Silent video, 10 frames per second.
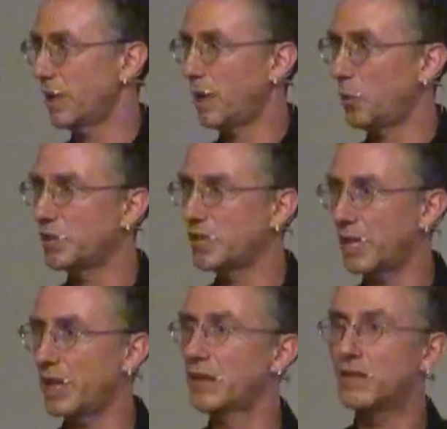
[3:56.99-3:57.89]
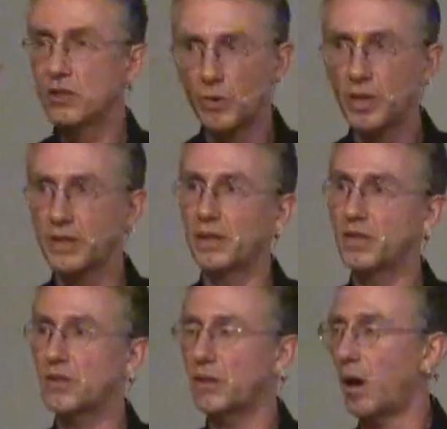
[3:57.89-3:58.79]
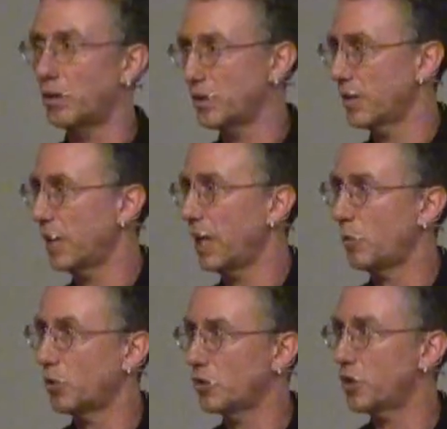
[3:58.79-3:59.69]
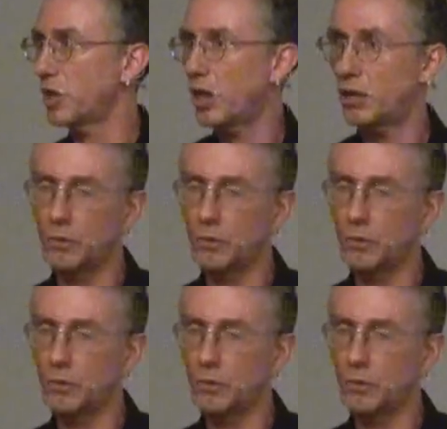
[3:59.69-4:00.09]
And I will send this tweet and this thought that I want to share